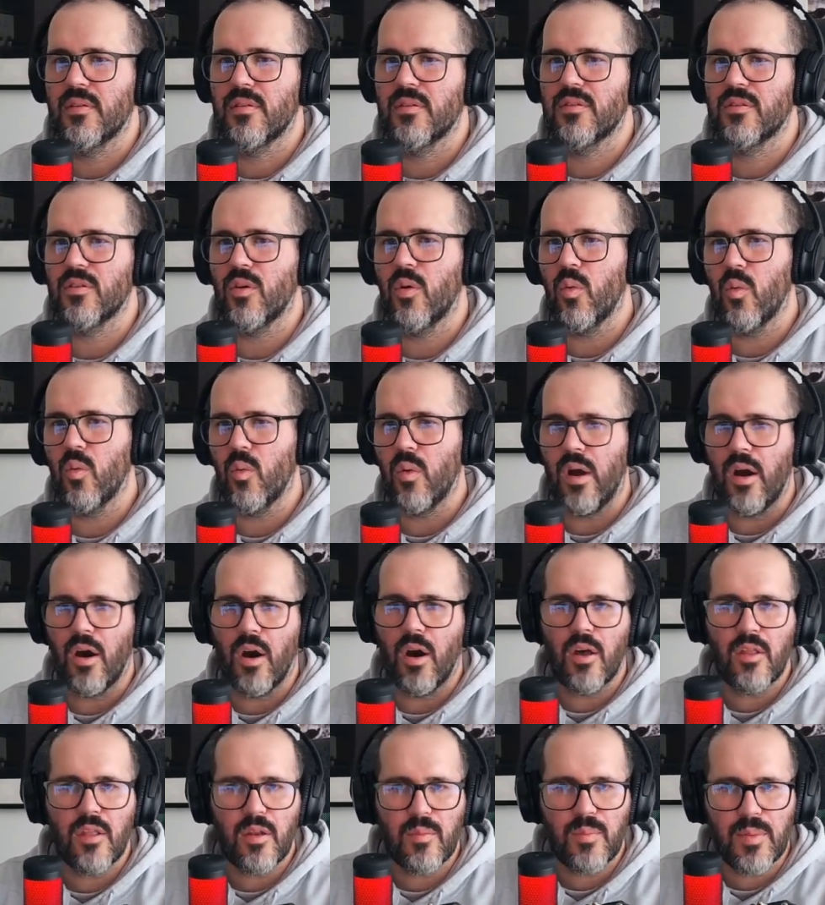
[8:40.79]
So
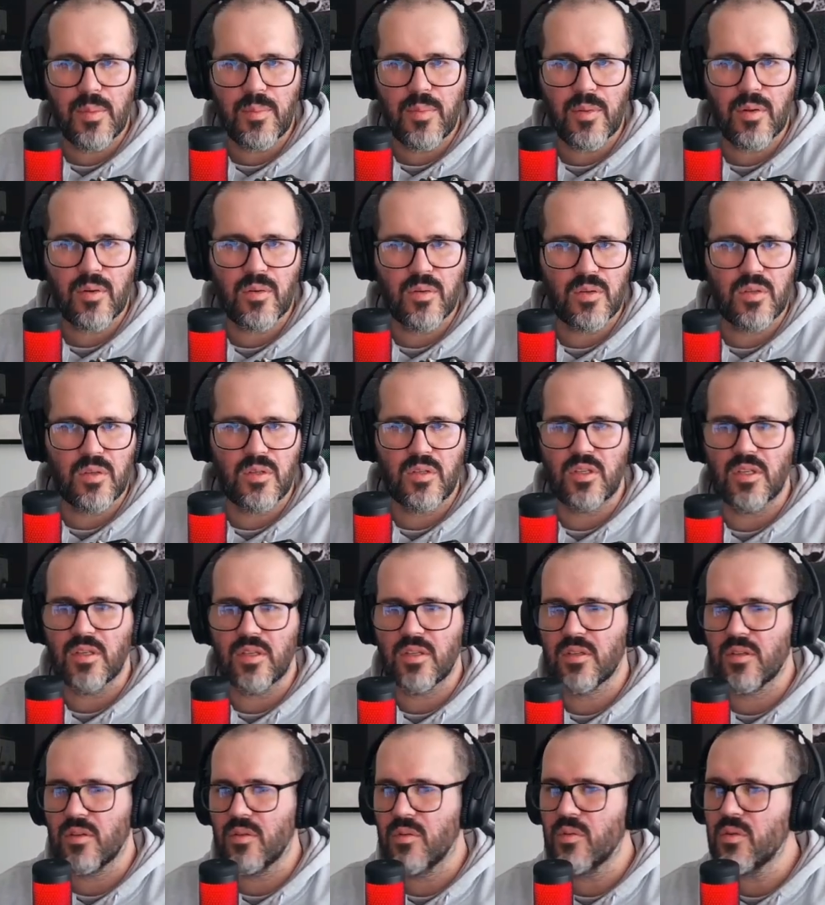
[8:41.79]
other people could
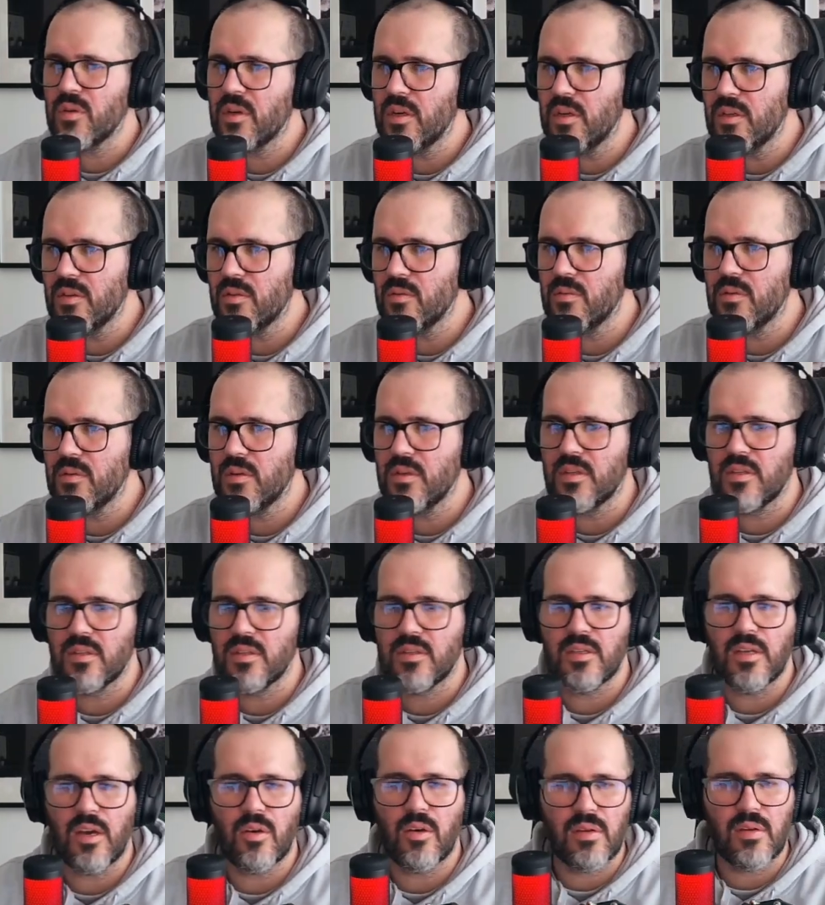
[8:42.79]
just look into it and
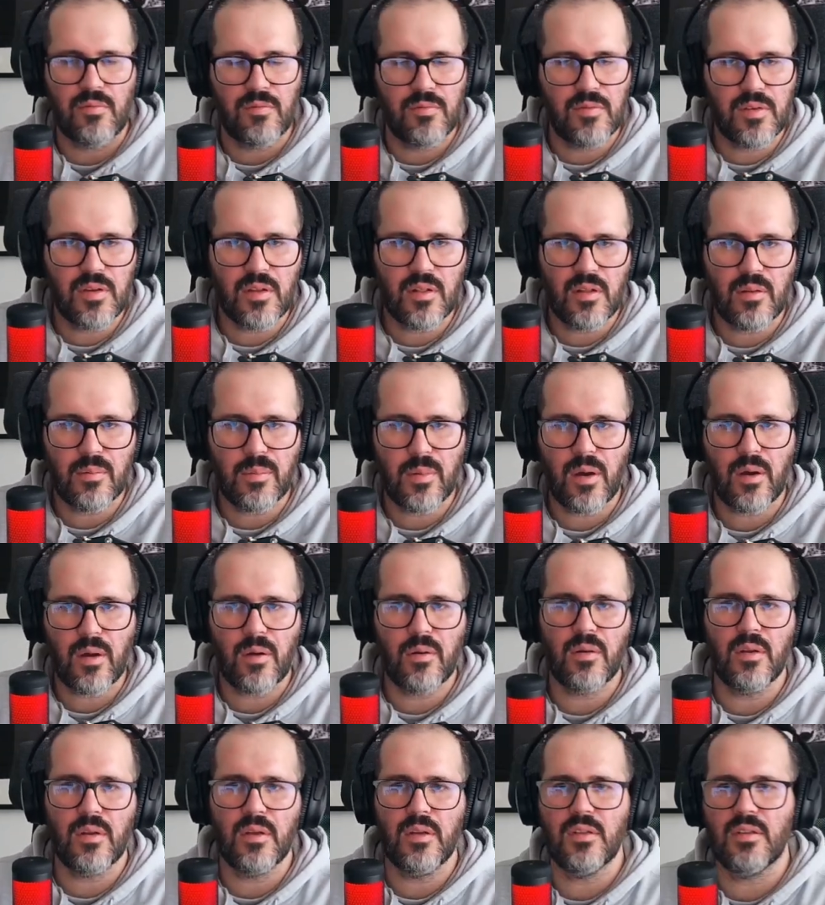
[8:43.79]
see how they feel
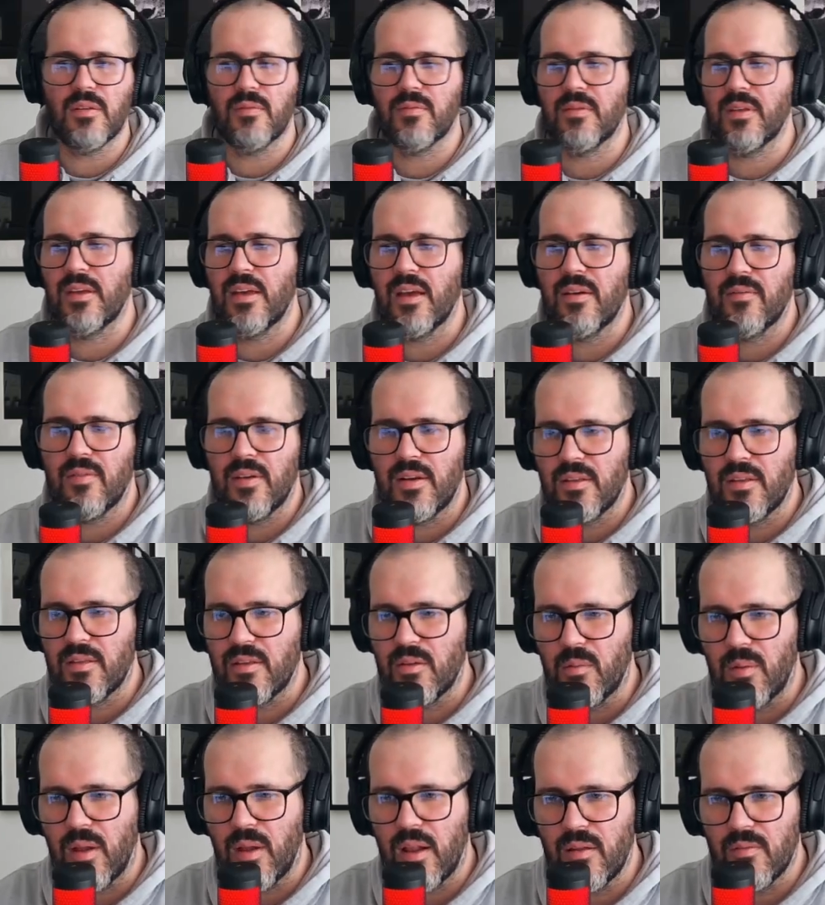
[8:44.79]
about it, if they have
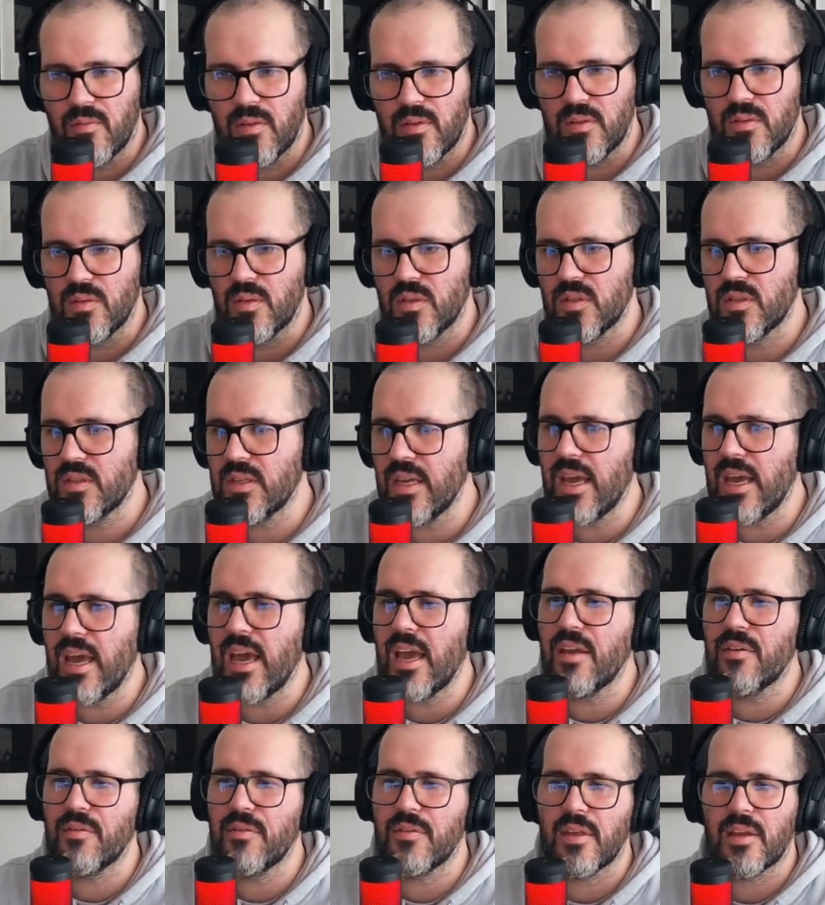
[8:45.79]
anything relevant to
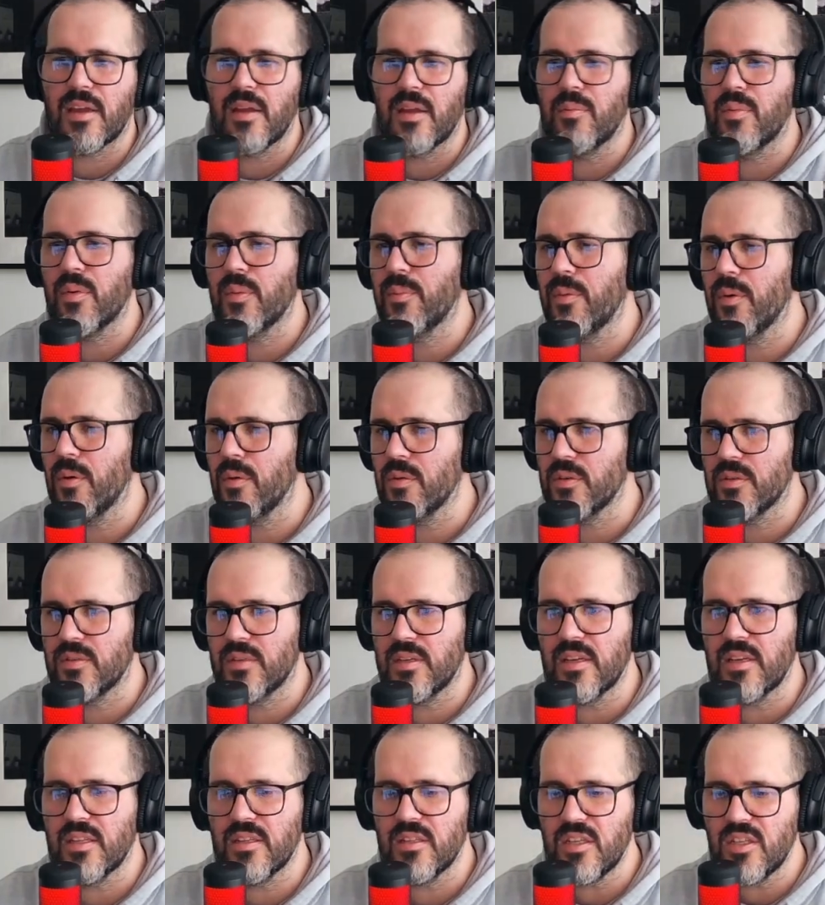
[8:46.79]
say, if they can propose
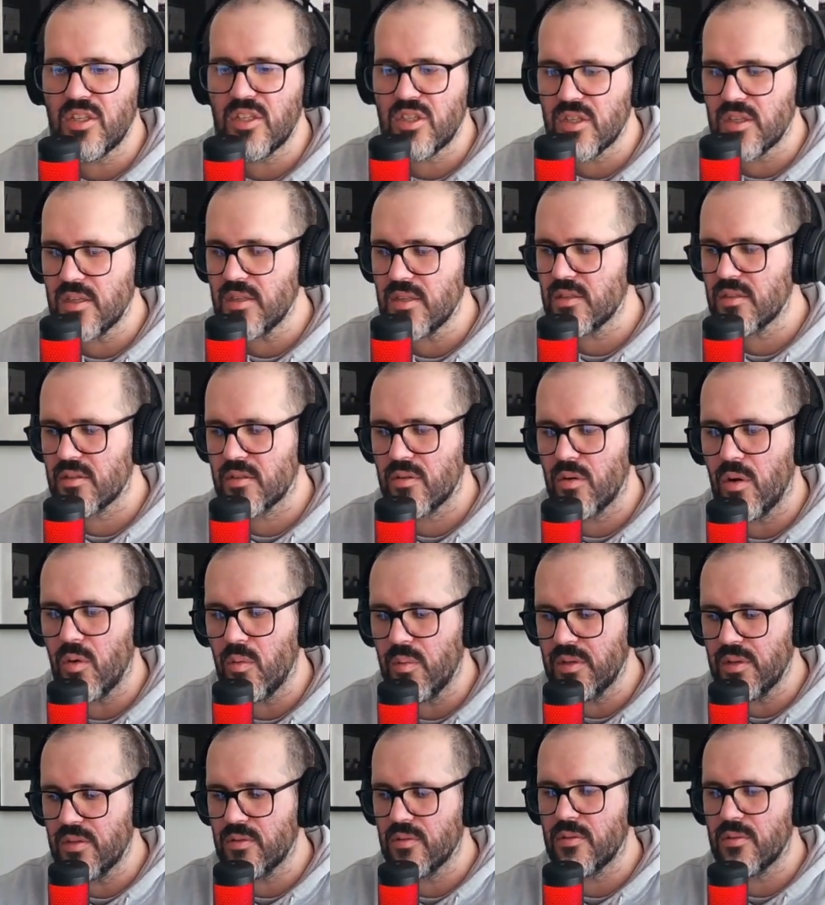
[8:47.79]
things, and they just go
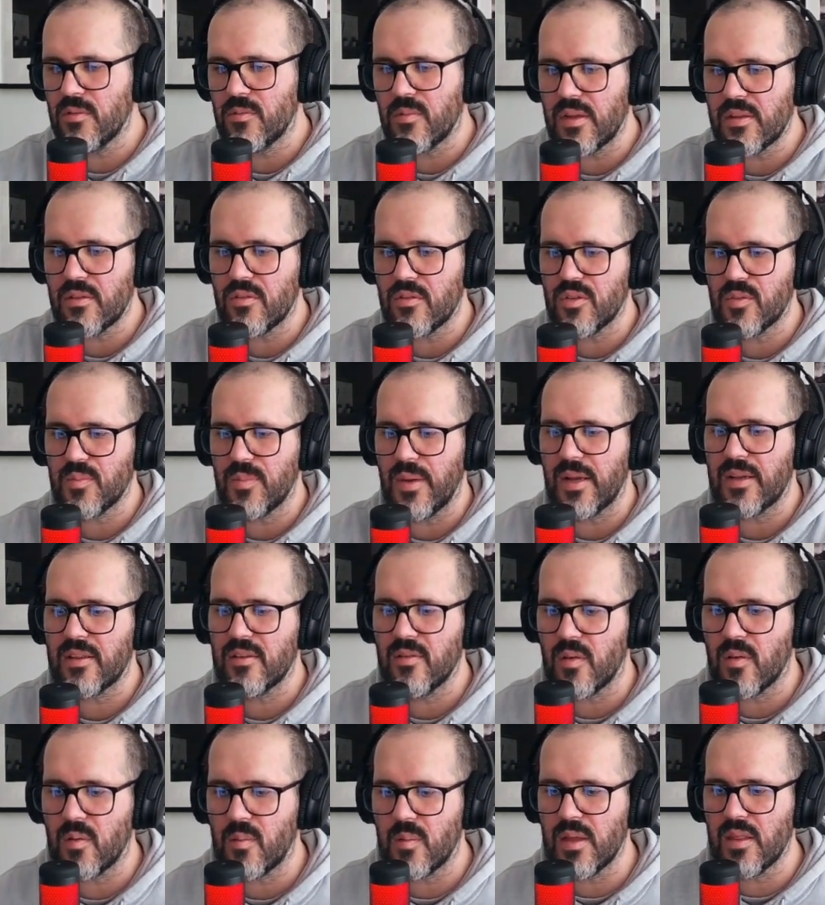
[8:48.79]
into the
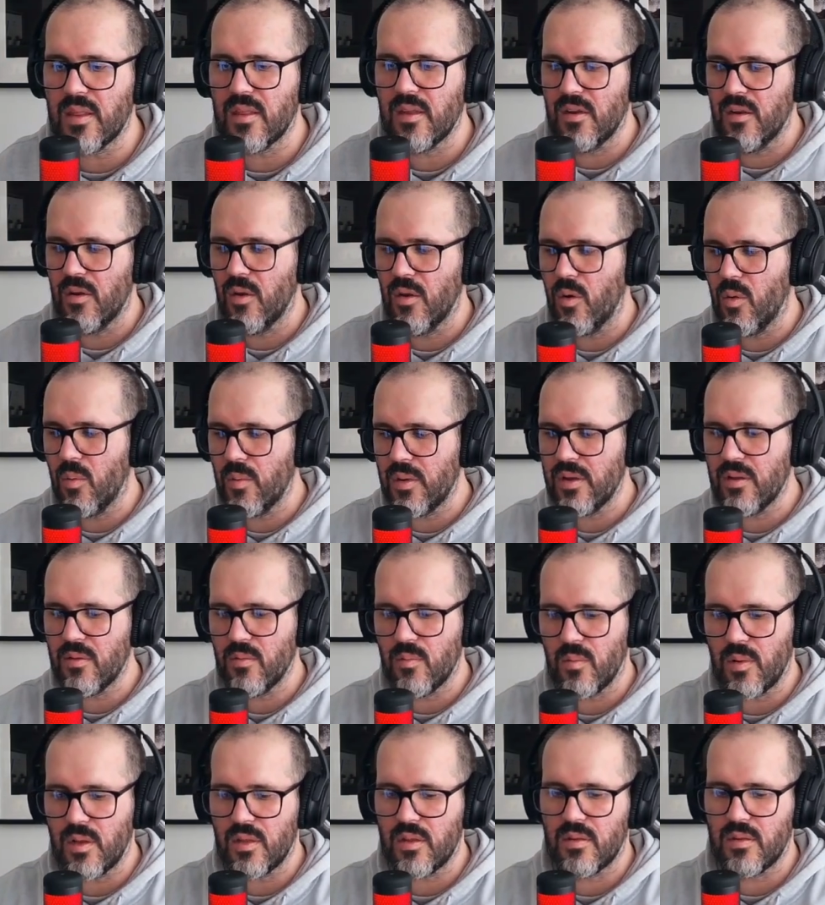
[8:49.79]
retrospective already knowing
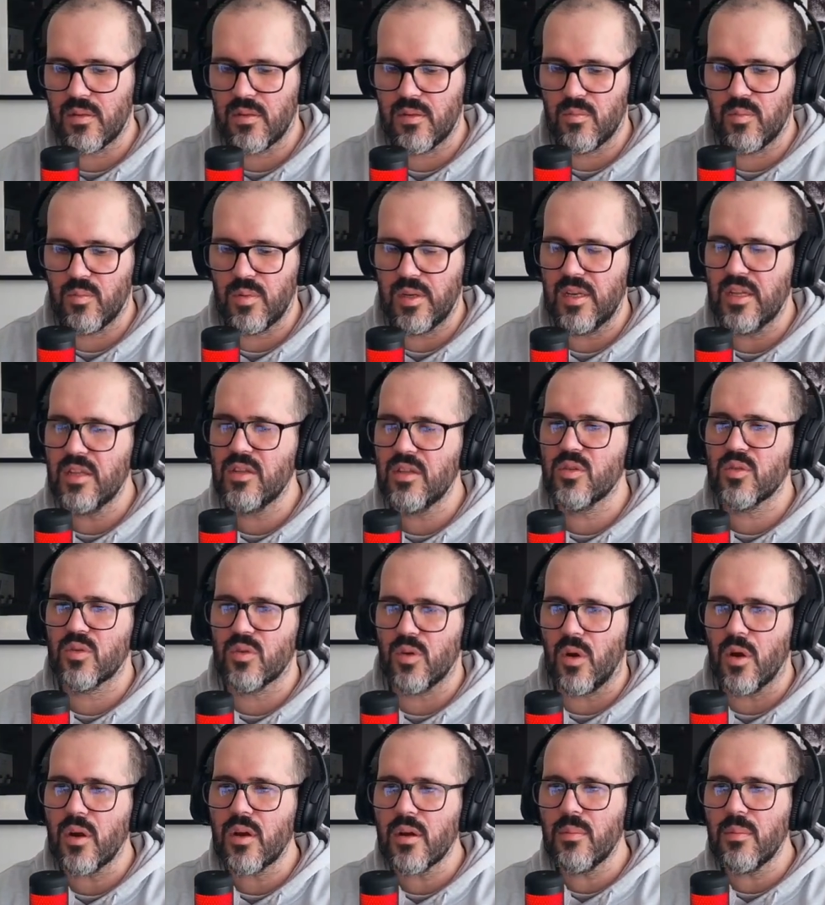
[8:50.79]
what we need to
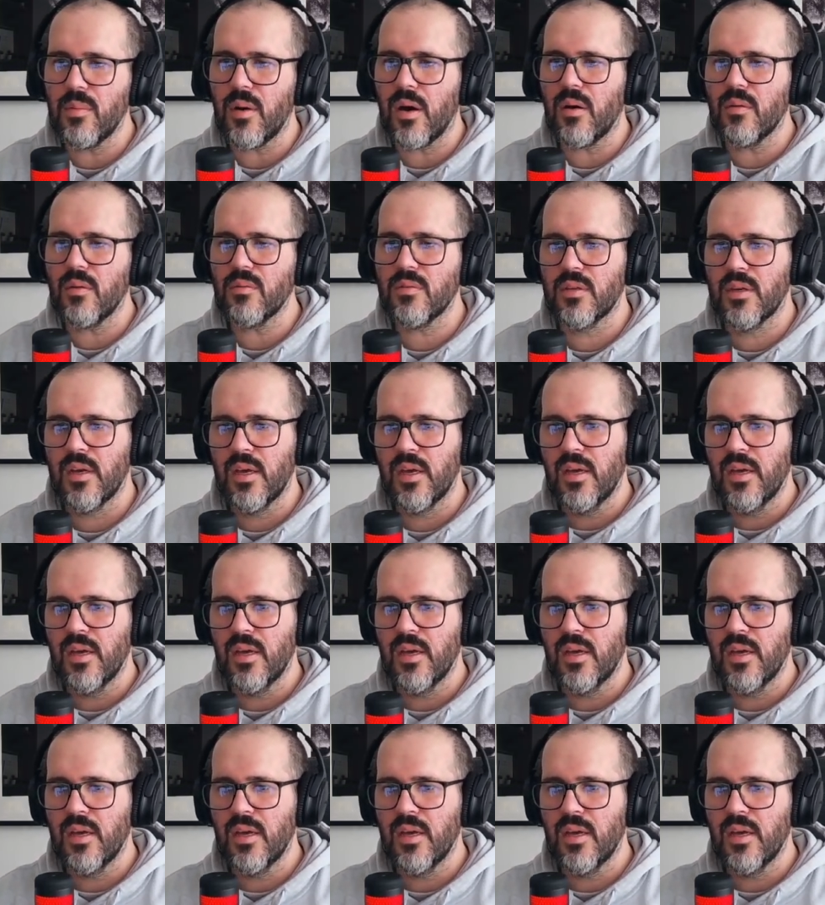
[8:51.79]
talk about,